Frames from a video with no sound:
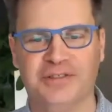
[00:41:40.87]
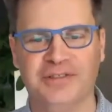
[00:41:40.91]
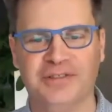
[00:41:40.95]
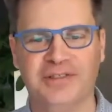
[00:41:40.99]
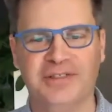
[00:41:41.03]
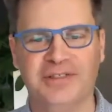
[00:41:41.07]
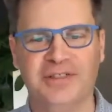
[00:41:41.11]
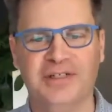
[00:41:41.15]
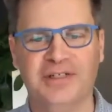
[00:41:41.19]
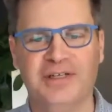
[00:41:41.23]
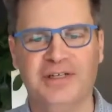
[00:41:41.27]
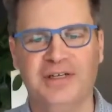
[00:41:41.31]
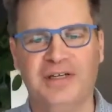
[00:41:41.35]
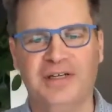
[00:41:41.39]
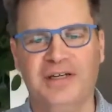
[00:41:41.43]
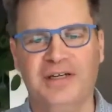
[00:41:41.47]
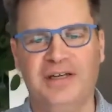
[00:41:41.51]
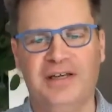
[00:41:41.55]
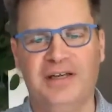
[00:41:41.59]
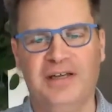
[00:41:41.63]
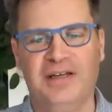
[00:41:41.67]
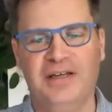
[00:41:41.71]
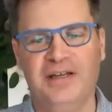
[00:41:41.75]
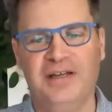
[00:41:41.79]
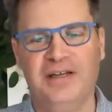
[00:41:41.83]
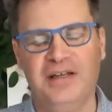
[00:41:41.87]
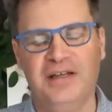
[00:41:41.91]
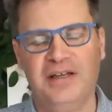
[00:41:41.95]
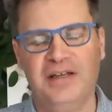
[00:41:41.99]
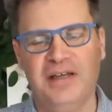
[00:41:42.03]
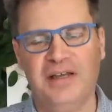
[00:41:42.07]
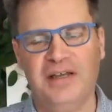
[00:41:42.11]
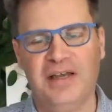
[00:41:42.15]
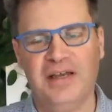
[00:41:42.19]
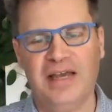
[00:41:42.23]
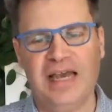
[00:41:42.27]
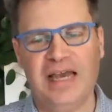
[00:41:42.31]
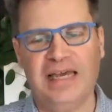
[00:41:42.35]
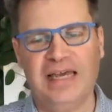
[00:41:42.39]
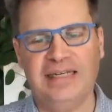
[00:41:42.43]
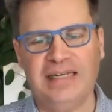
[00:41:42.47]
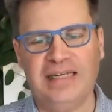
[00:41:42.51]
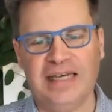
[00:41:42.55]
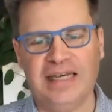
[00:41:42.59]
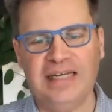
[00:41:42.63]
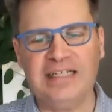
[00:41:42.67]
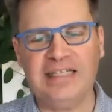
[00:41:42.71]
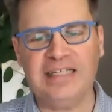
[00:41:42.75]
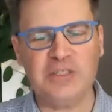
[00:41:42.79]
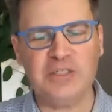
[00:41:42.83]

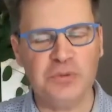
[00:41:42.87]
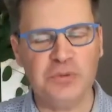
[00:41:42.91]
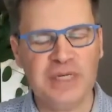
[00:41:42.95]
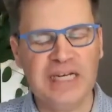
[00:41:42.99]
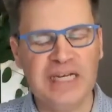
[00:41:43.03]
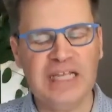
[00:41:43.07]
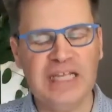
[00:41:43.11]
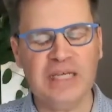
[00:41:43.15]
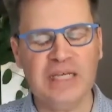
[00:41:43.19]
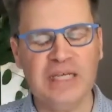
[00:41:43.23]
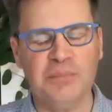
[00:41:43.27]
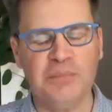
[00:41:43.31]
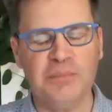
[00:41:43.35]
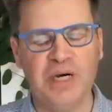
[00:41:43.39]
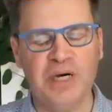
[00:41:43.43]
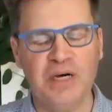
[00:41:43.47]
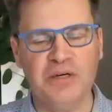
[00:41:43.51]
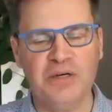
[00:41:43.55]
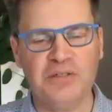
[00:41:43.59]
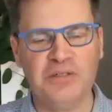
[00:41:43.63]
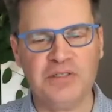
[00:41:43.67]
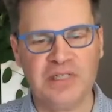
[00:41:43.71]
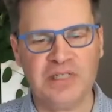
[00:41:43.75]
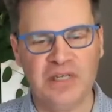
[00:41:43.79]
And it's really about,